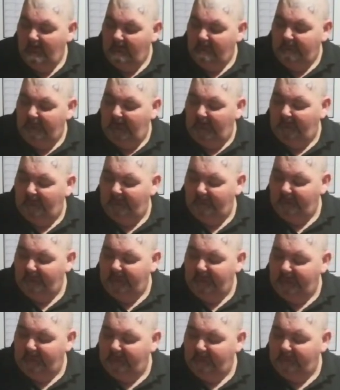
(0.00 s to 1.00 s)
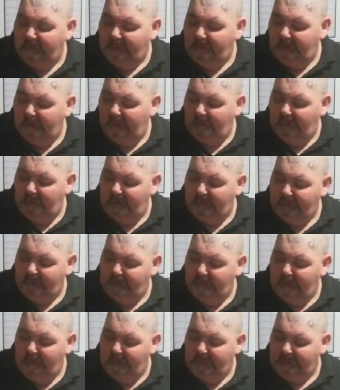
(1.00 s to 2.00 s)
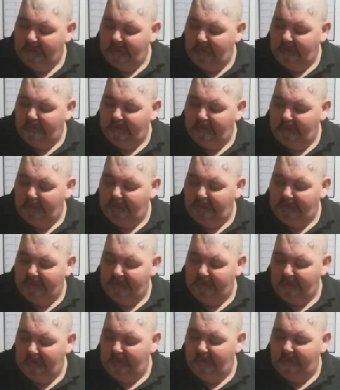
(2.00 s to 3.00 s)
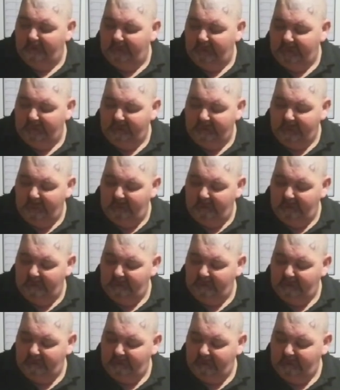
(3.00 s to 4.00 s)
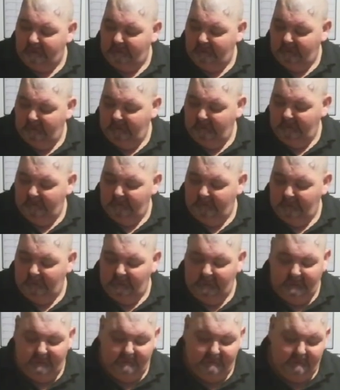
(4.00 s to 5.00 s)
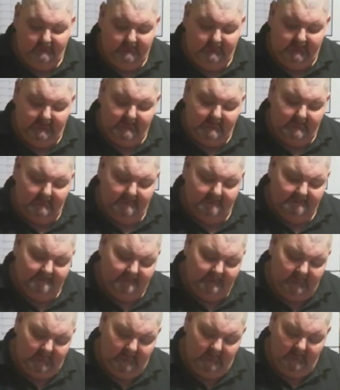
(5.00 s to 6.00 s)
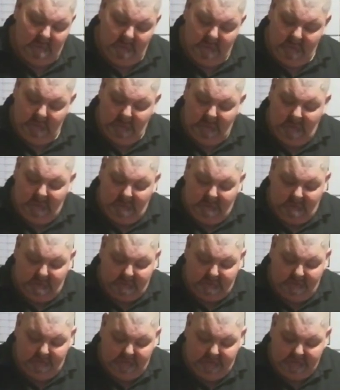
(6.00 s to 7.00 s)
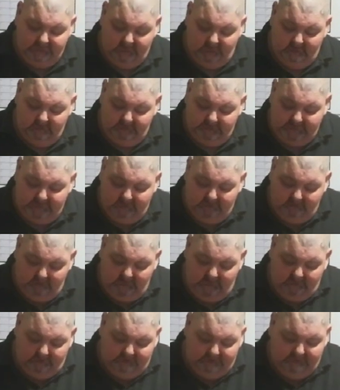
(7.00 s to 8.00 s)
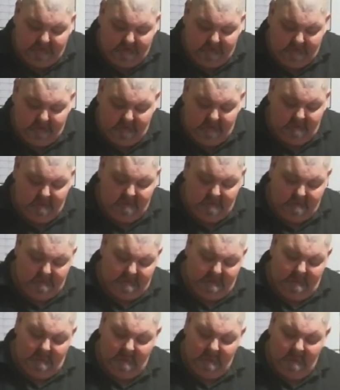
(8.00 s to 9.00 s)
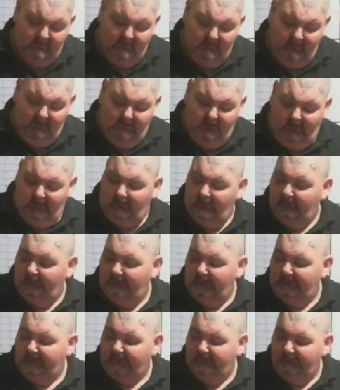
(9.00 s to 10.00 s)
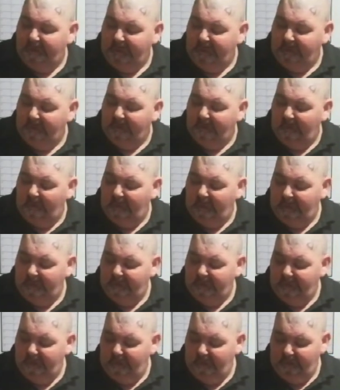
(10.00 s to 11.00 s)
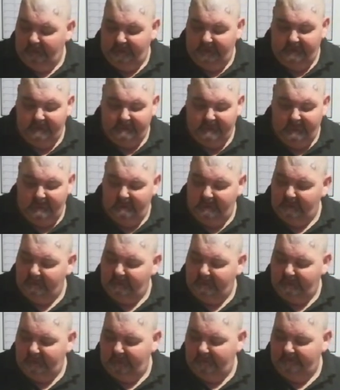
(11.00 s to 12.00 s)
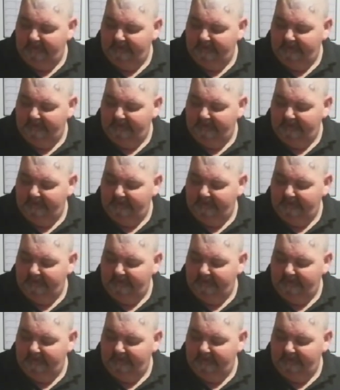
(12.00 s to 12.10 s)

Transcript: But doing this will preserve these carrots for at least a week. Give me time to get around to all the recipes I want to do with these carrots.